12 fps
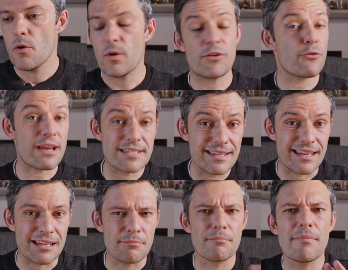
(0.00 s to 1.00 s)
What Rassie
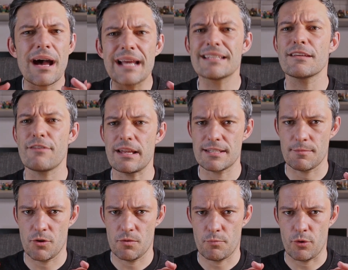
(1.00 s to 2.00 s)
did might have had
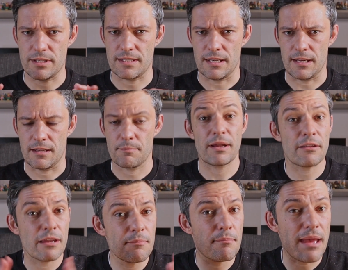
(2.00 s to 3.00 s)
some good points in it,
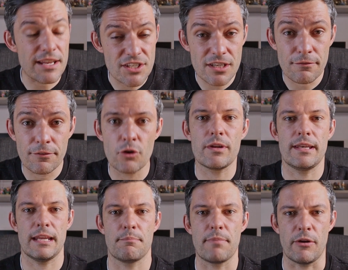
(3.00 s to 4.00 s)
but imagine if you were
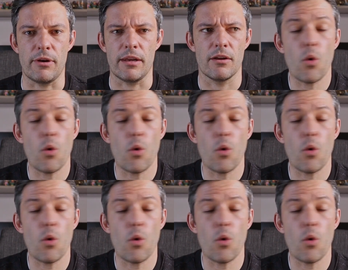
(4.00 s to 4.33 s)
Nick Berry.